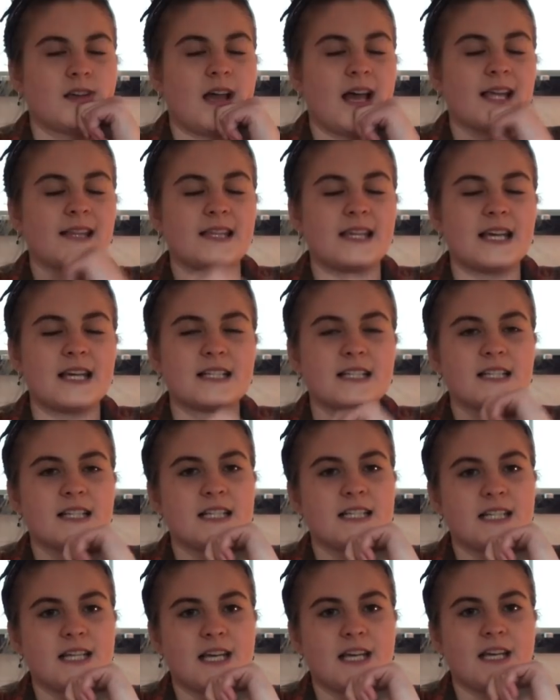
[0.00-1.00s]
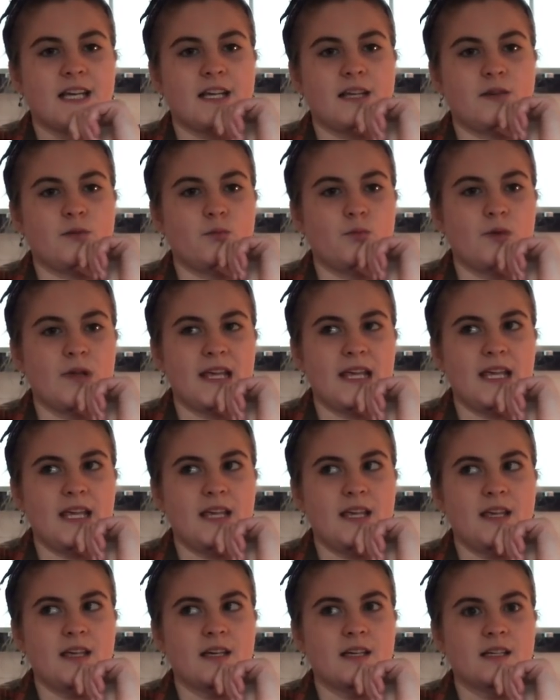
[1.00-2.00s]
At the end of the day,
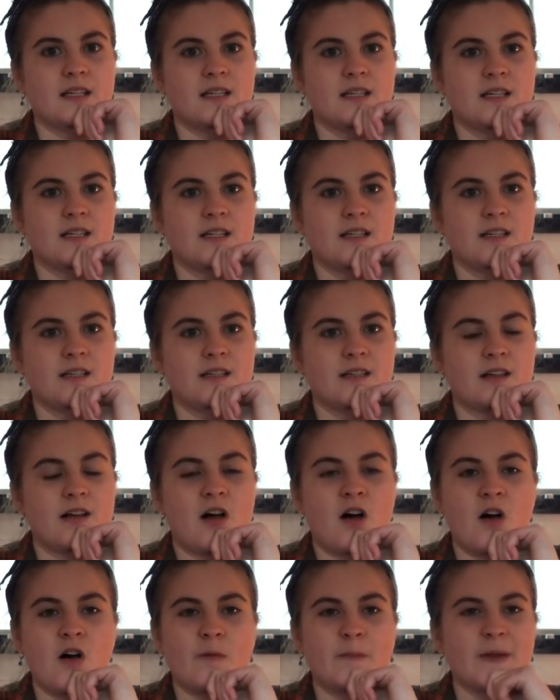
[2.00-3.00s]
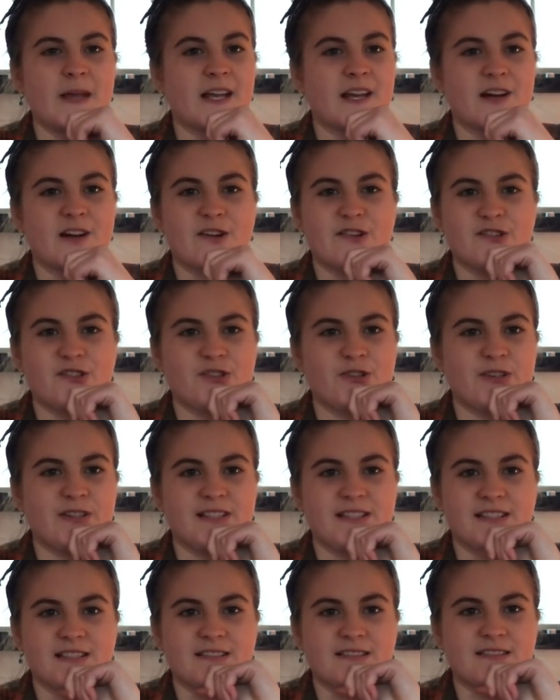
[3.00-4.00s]
we all make our own
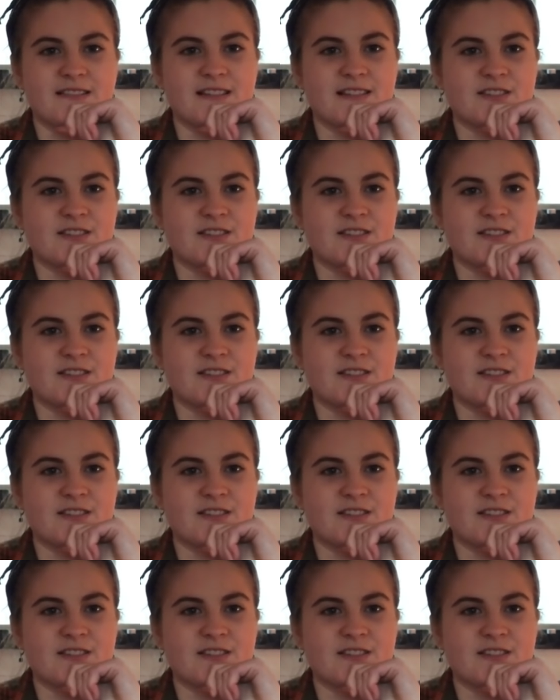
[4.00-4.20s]
choices.